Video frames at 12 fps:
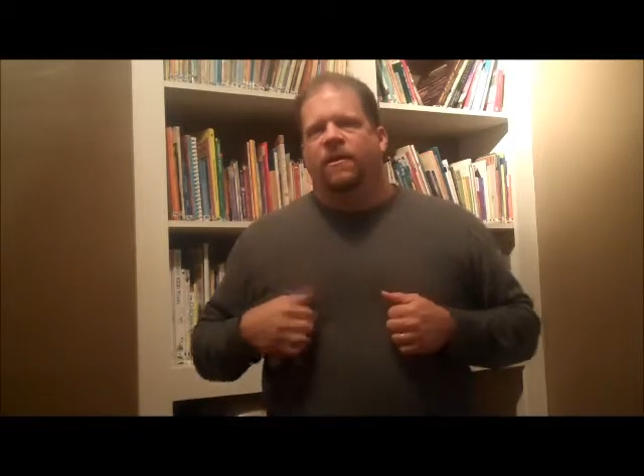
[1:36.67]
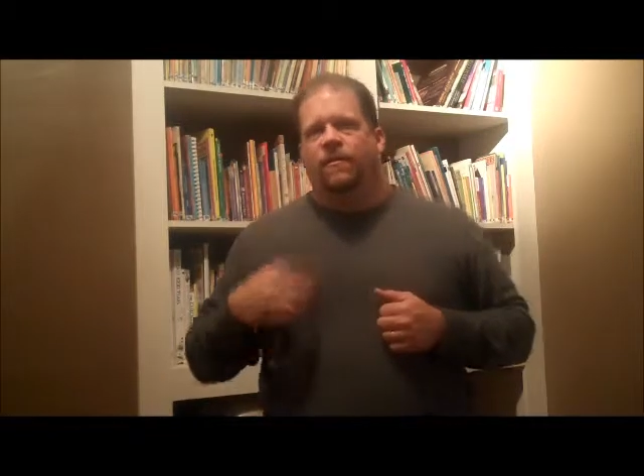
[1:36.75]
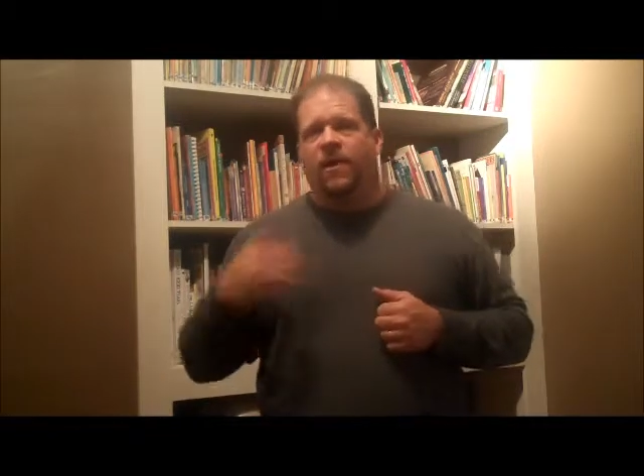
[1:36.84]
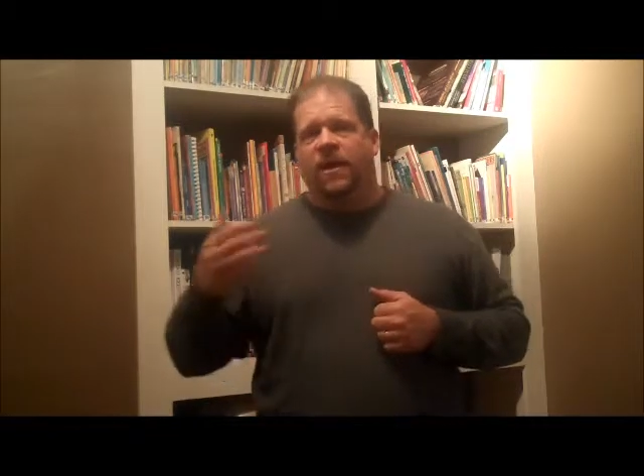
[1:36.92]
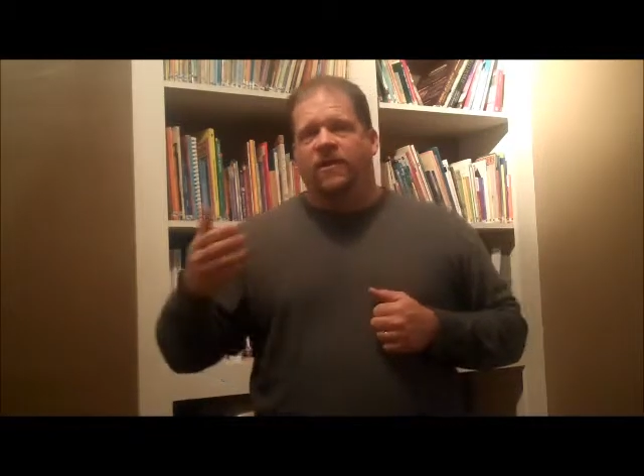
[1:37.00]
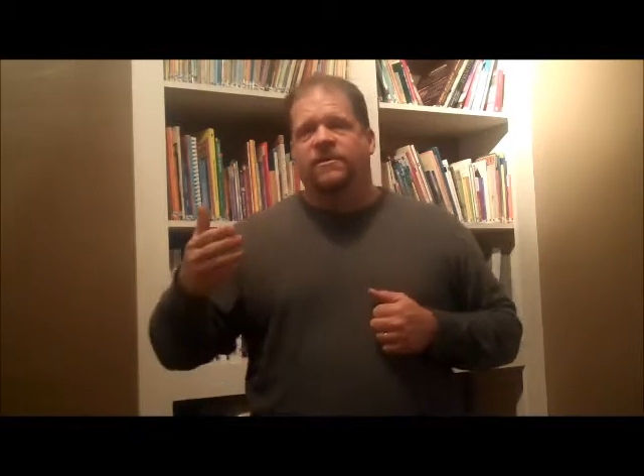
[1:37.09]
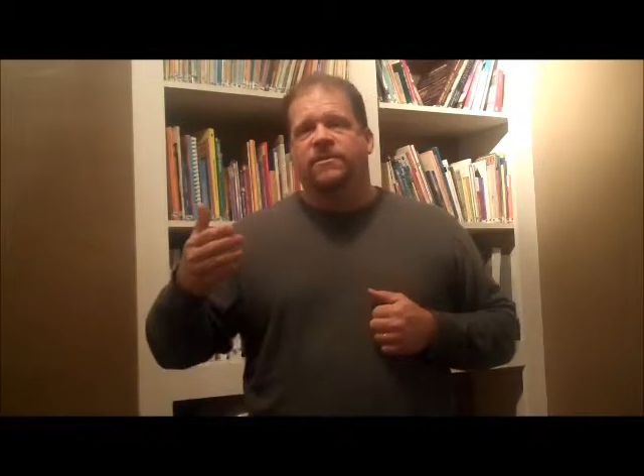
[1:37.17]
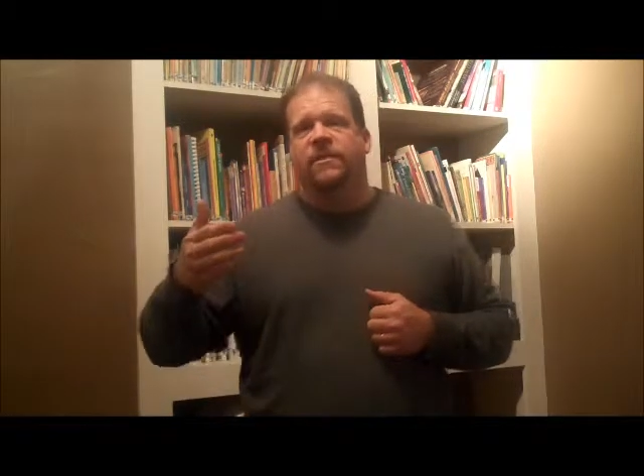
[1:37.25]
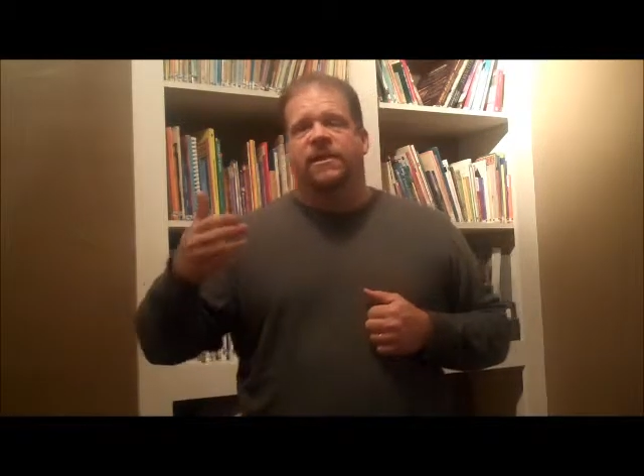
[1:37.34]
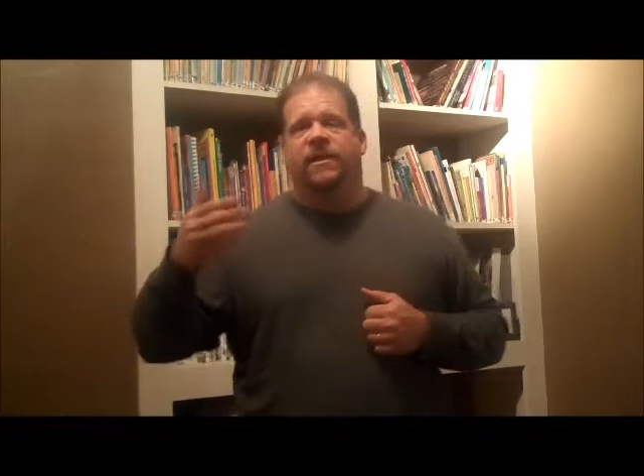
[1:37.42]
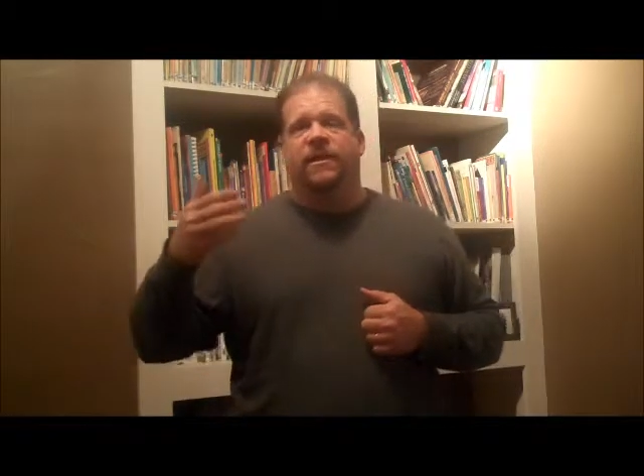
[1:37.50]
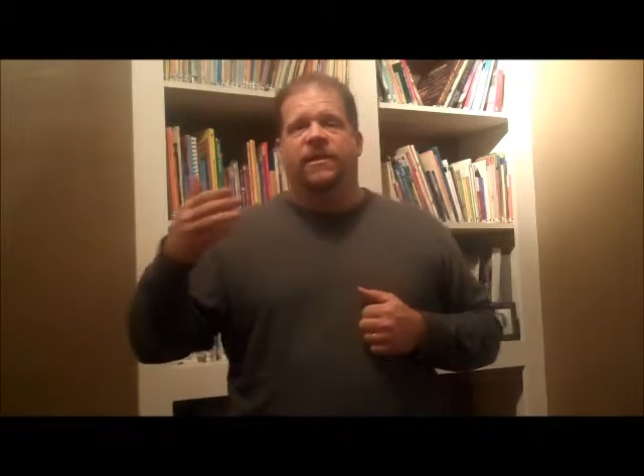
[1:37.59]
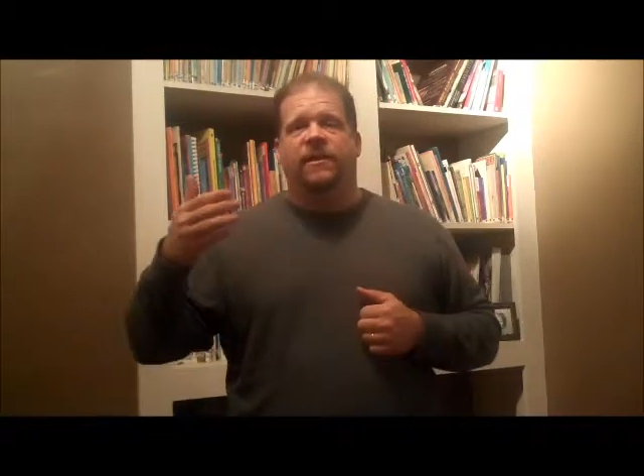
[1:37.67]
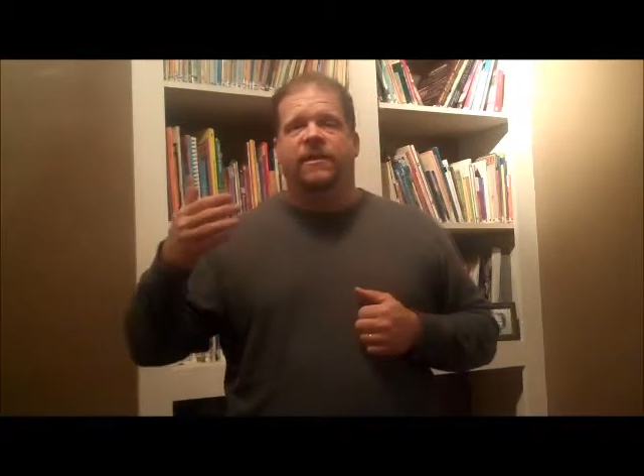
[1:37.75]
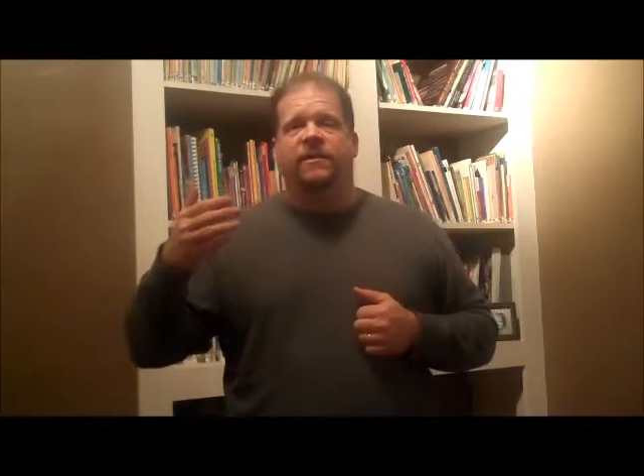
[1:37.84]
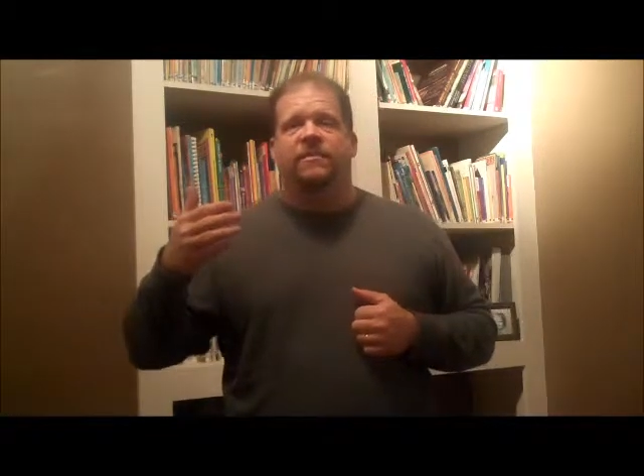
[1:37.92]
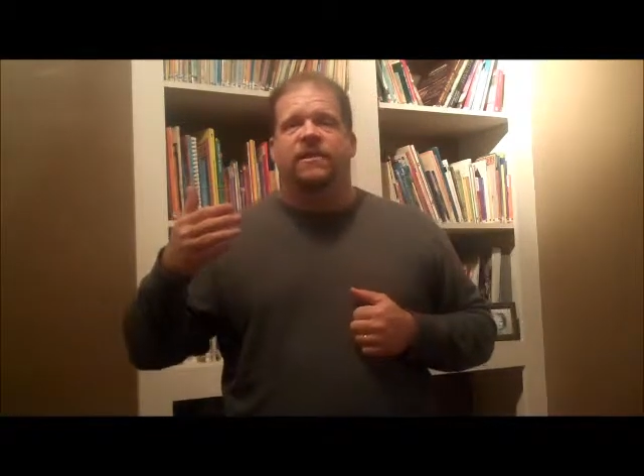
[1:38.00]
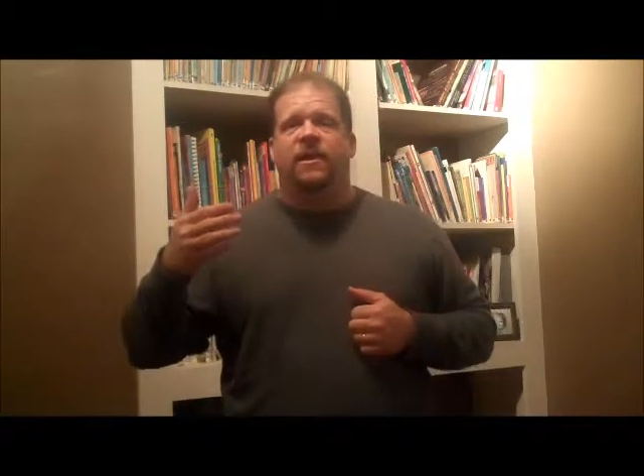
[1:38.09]
amas, it
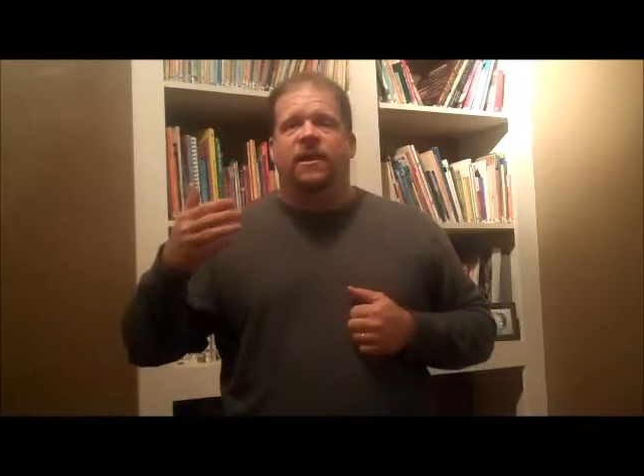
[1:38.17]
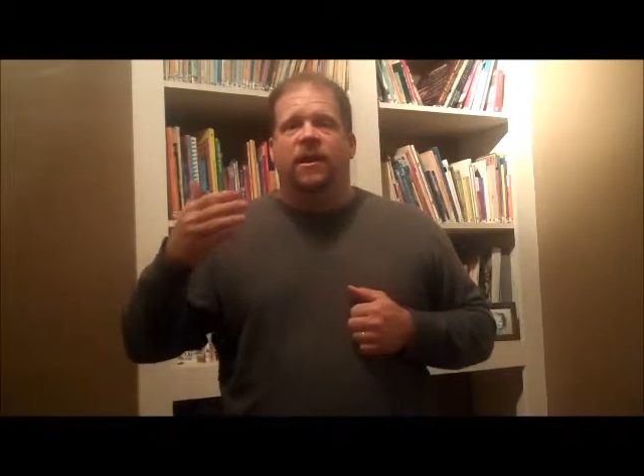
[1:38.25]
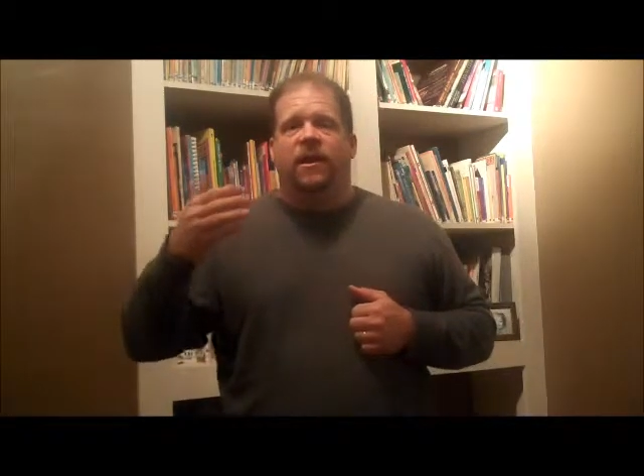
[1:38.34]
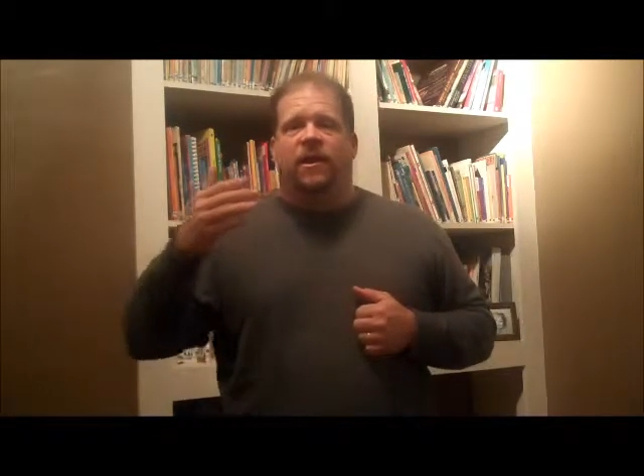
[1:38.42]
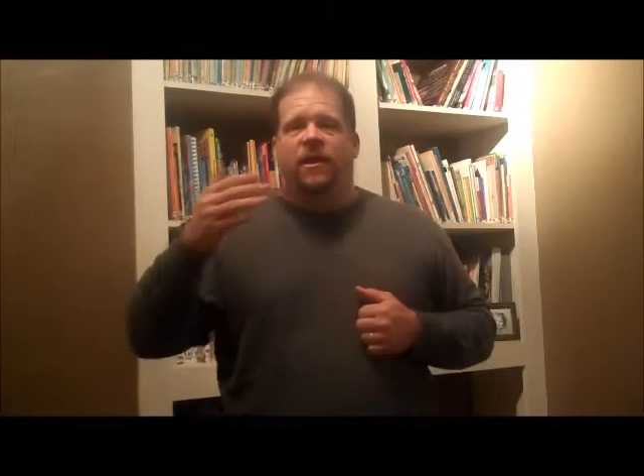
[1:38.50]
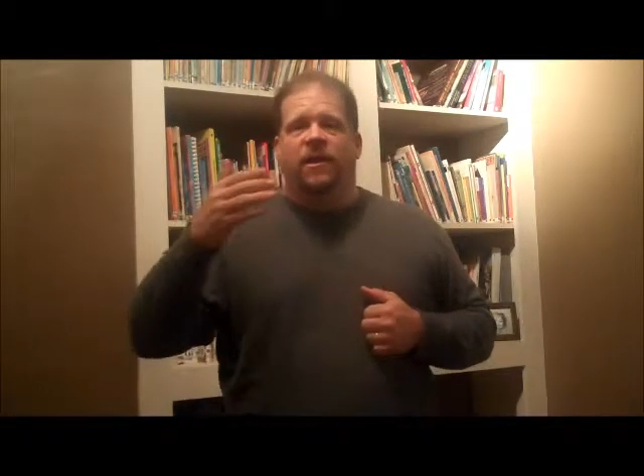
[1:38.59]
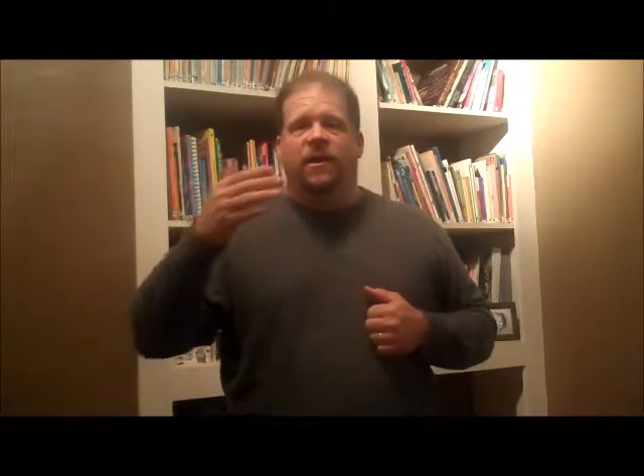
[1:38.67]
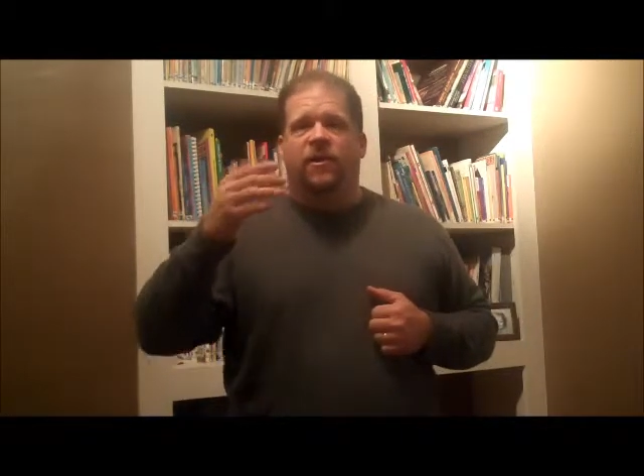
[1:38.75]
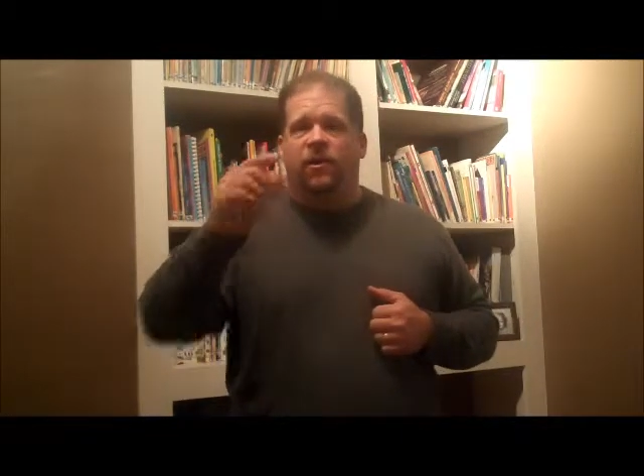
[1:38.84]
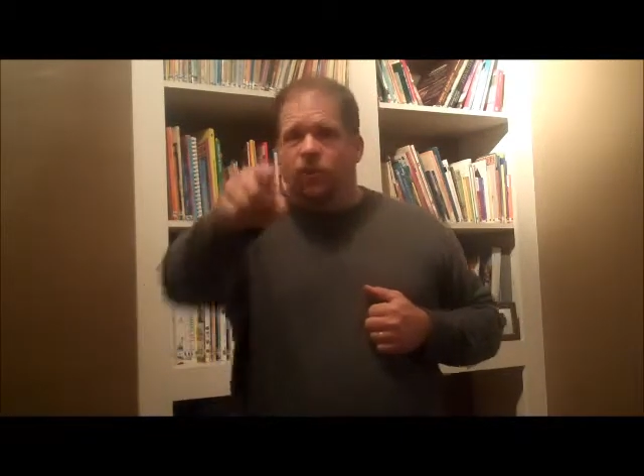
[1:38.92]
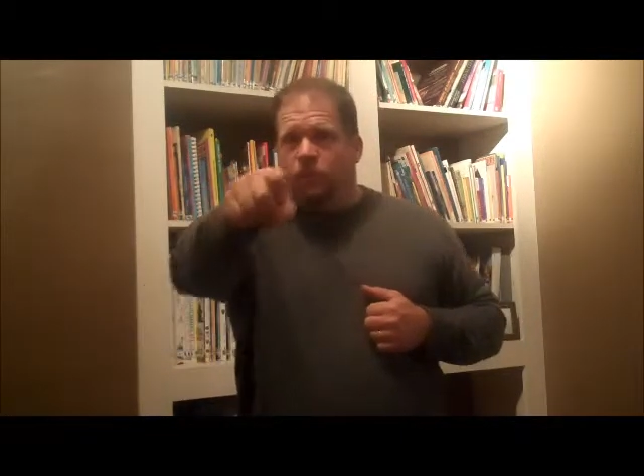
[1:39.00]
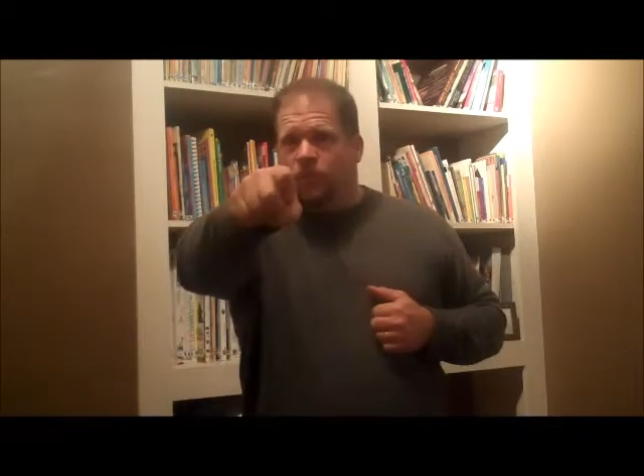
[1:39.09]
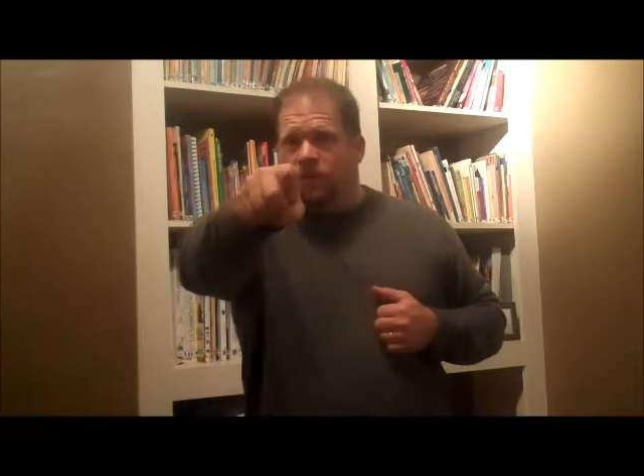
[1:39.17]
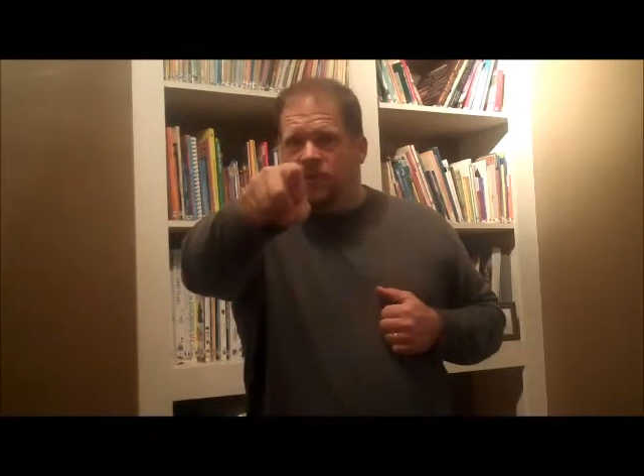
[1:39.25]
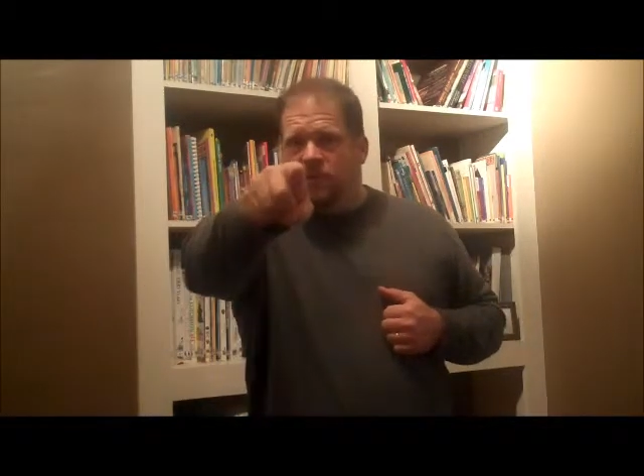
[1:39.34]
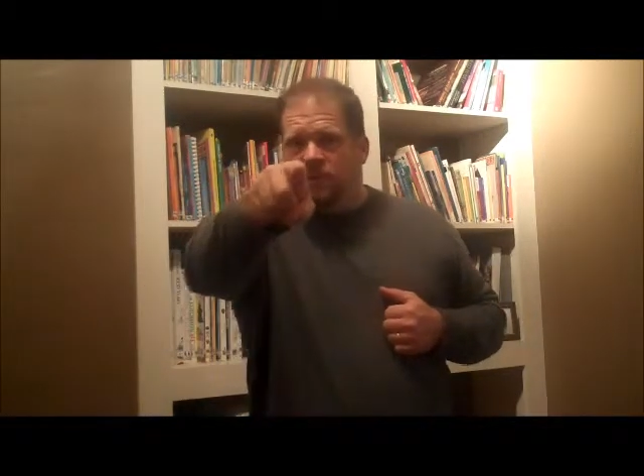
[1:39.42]
is you